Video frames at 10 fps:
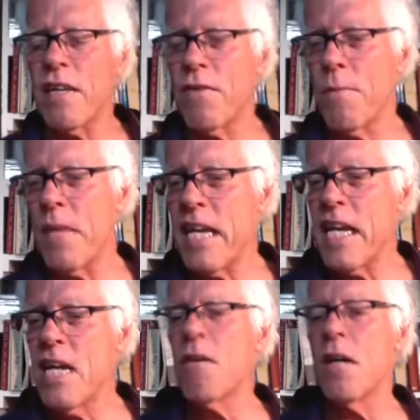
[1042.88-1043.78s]
from the
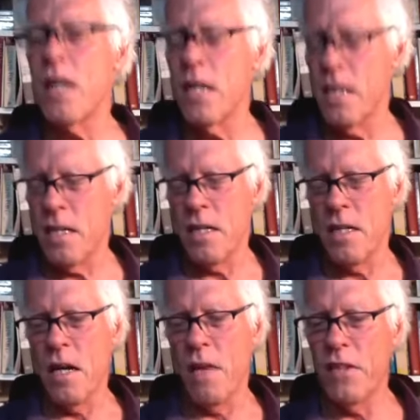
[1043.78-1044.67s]
era
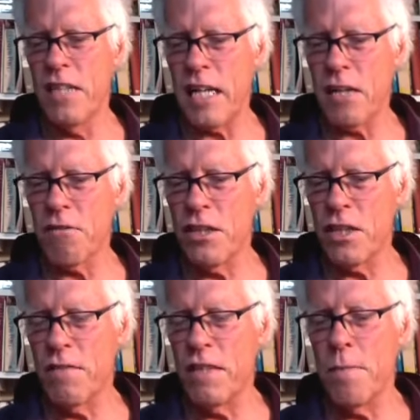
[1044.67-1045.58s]
of the
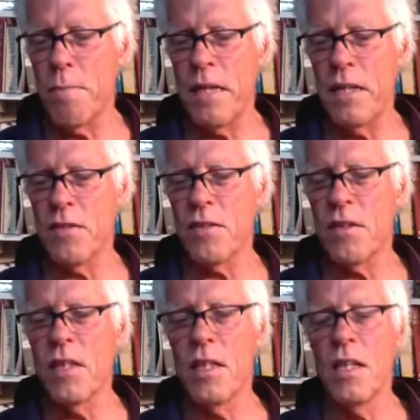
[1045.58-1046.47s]
Declaration of Independence,
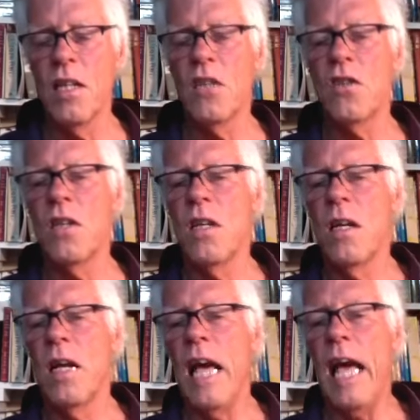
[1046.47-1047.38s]

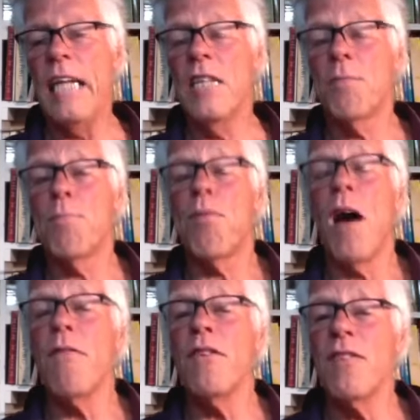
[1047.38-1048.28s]
and he's
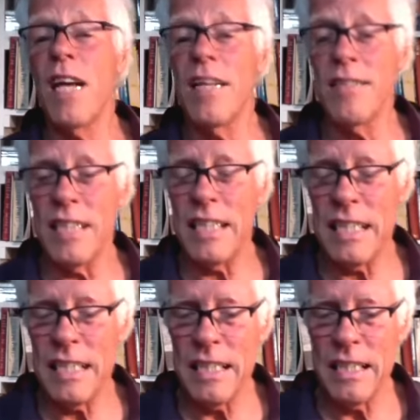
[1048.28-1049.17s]
prophesizing.
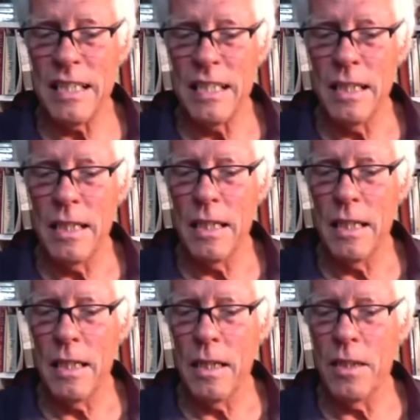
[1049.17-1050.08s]

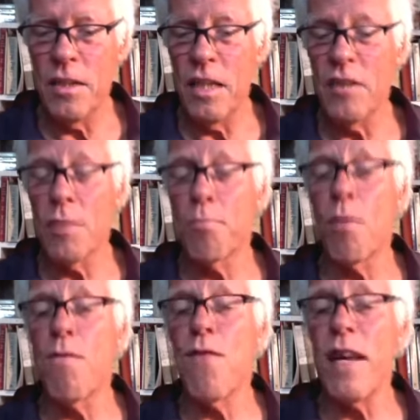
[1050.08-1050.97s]
It's a
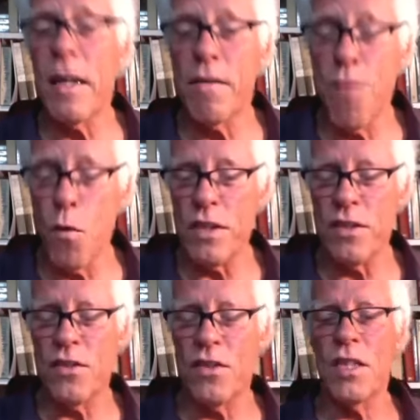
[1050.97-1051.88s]
prophetic
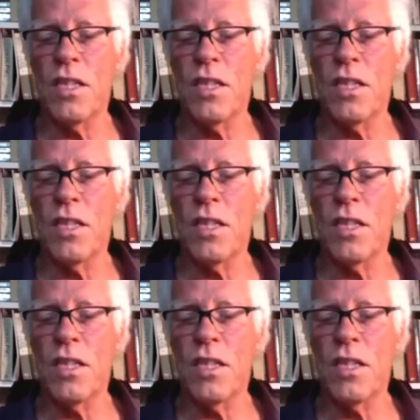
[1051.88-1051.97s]
voice